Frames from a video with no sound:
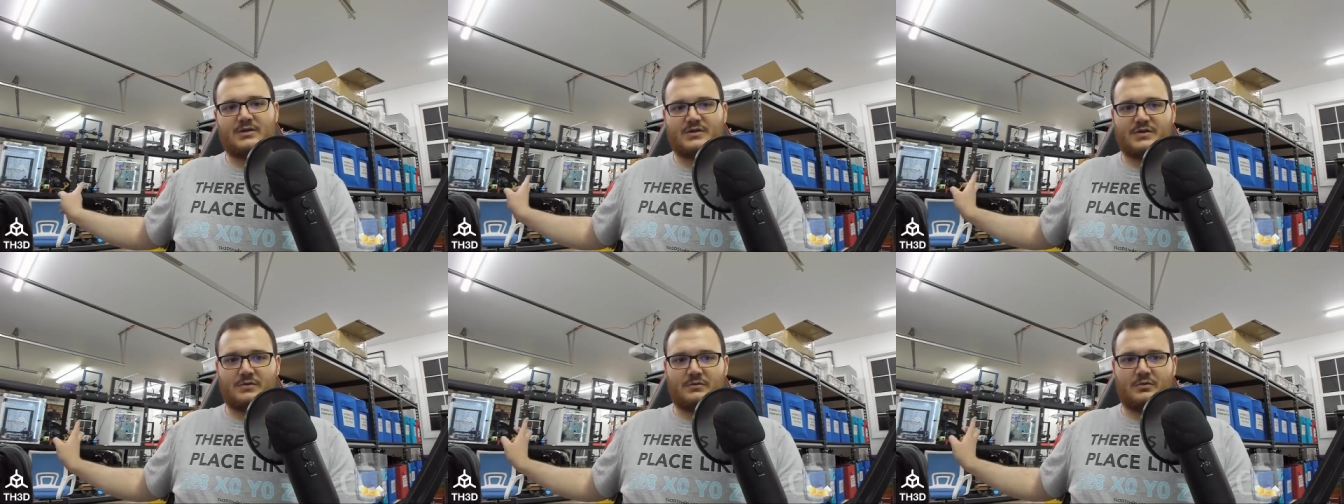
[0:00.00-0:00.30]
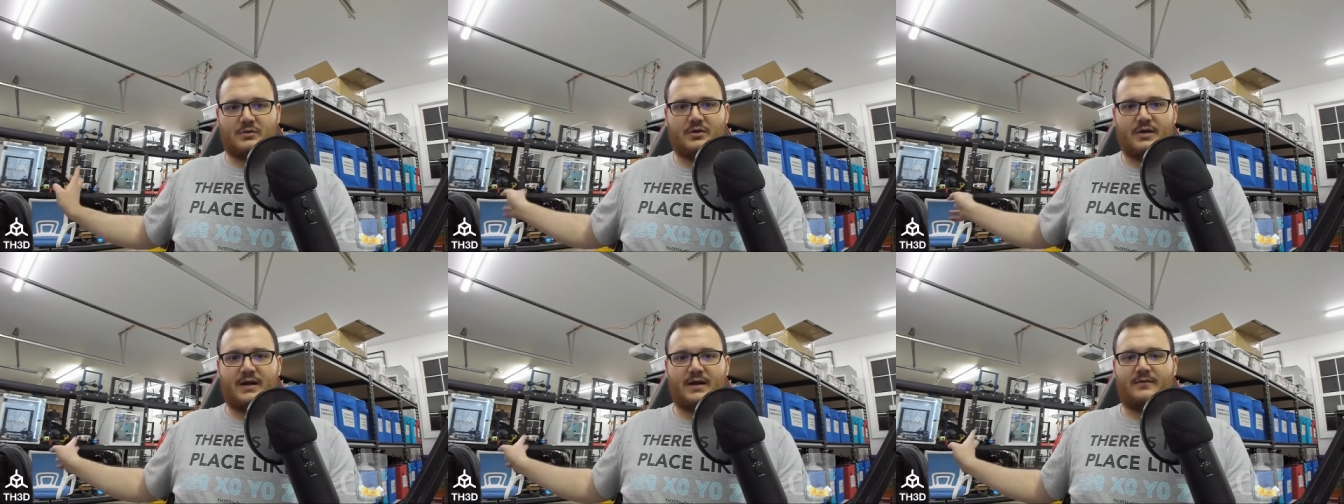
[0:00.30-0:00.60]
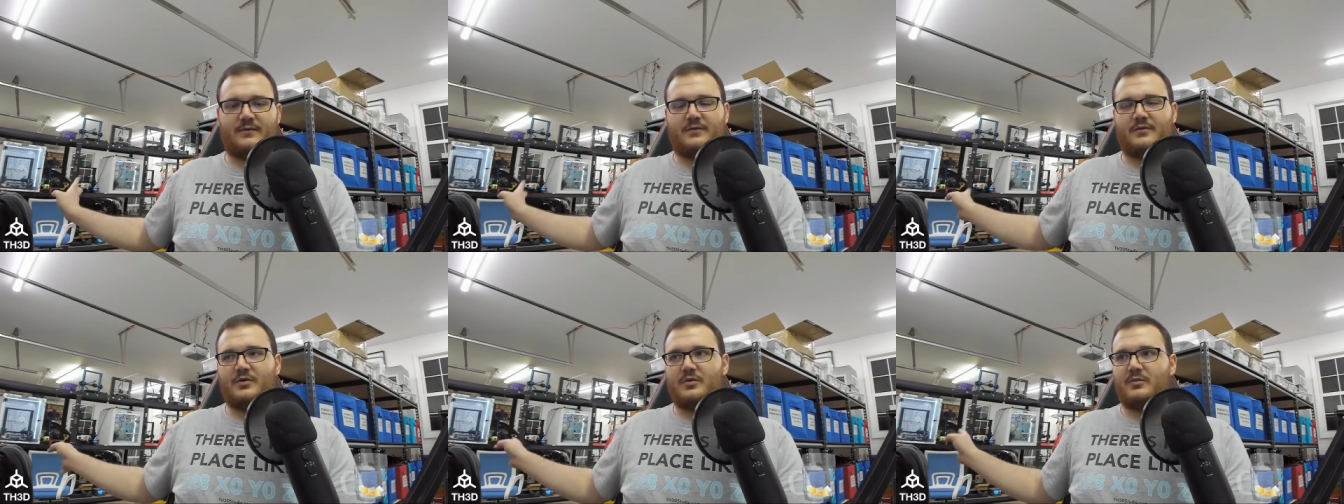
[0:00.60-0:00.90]
so we'll
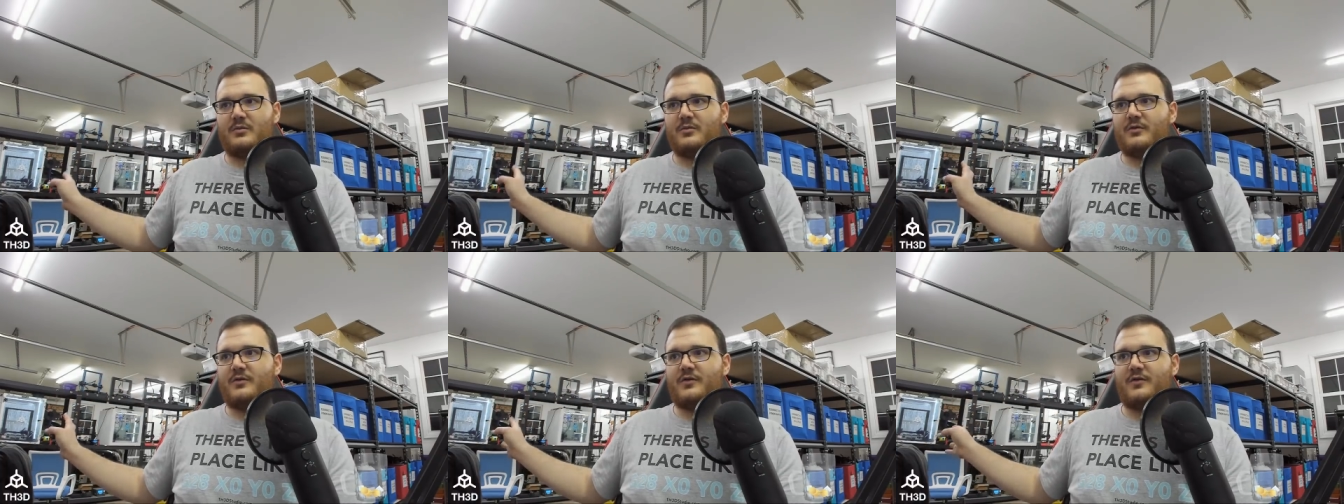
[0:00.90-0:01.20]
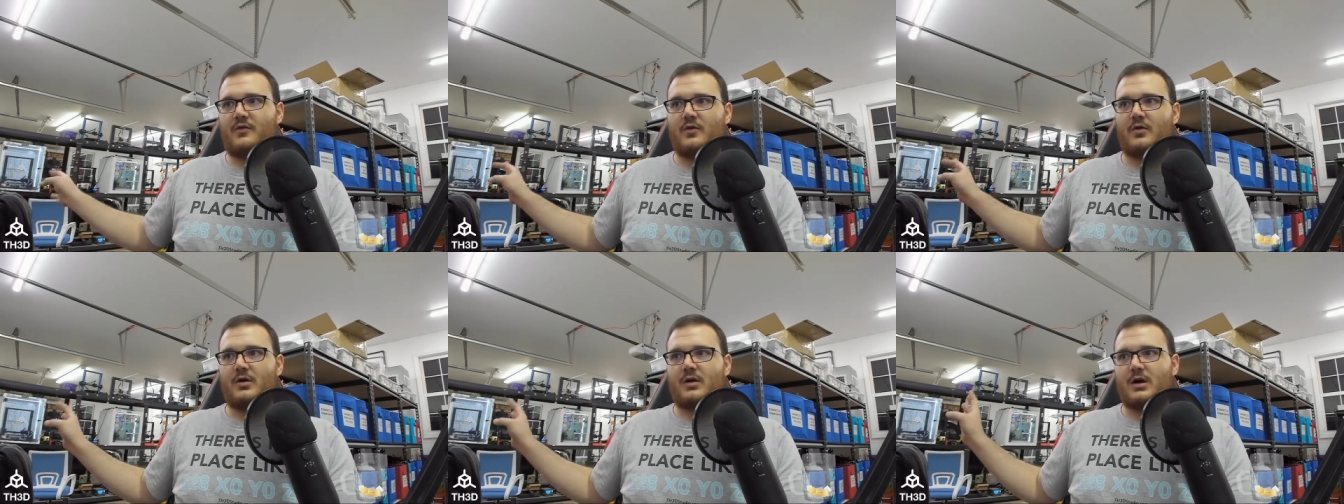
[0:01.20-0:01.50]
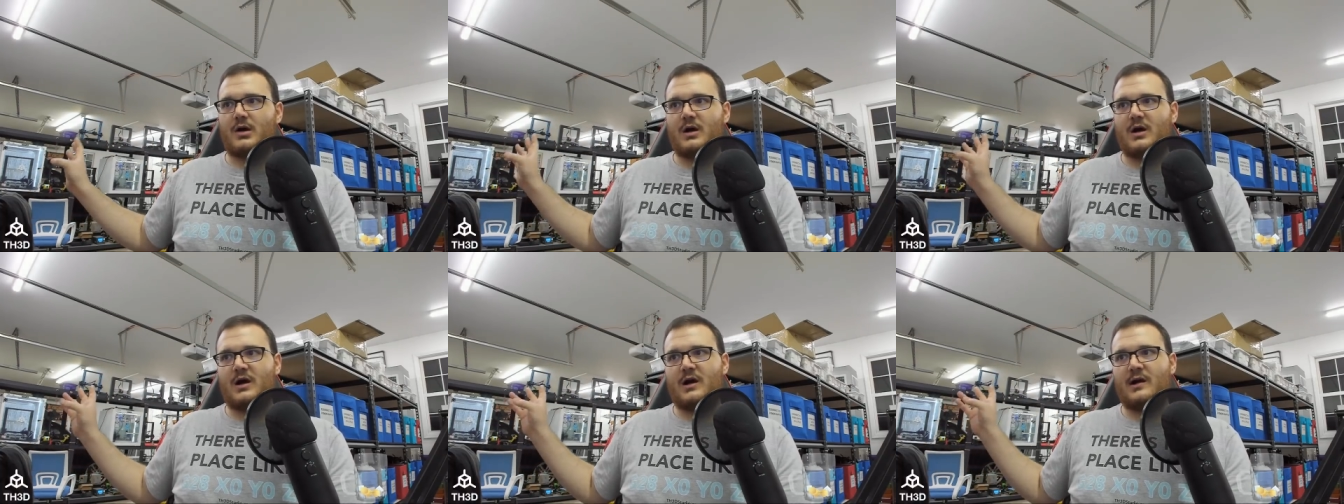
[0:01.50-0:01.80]
have room
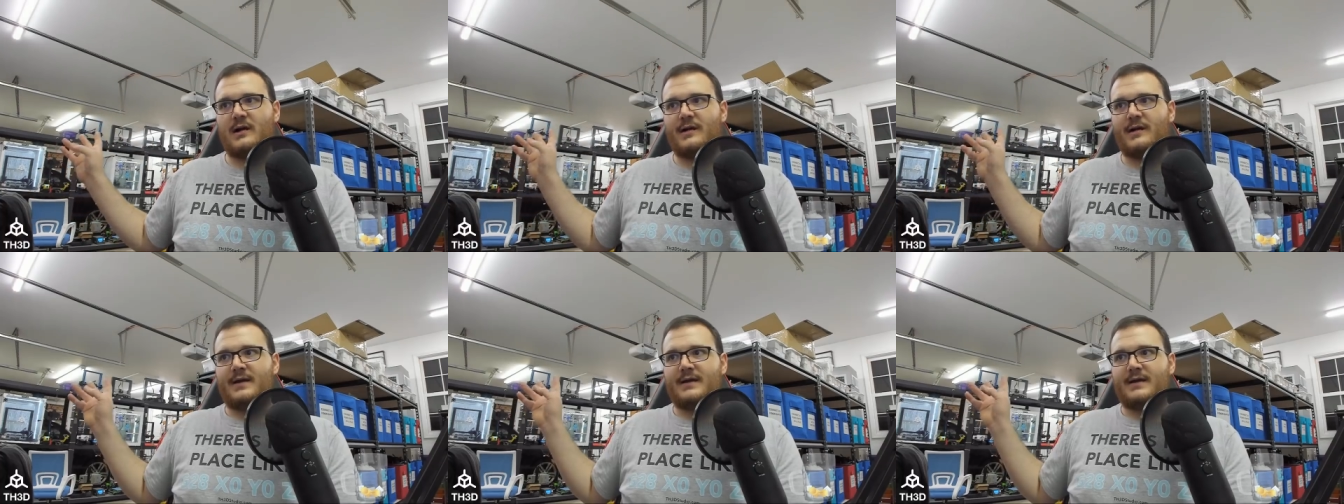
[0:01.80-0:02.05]
for,